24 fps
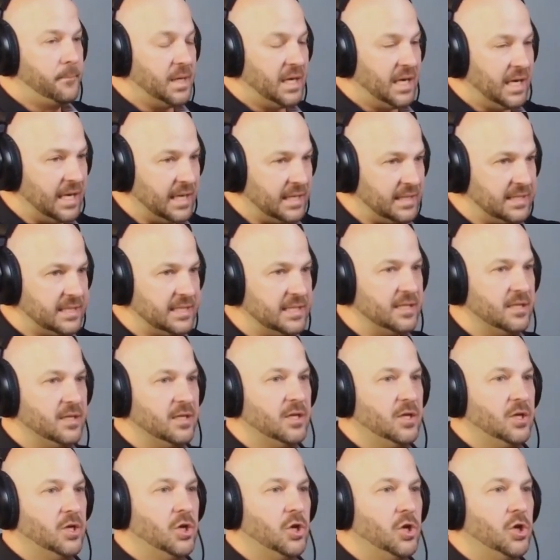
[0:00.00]
but
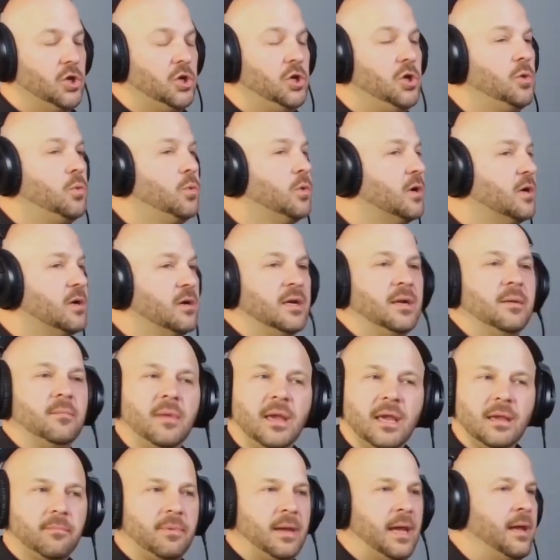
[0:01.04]
you were going
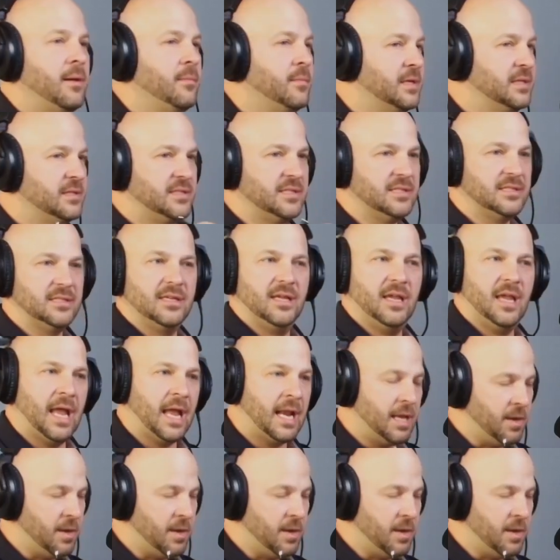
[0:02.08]
to make payments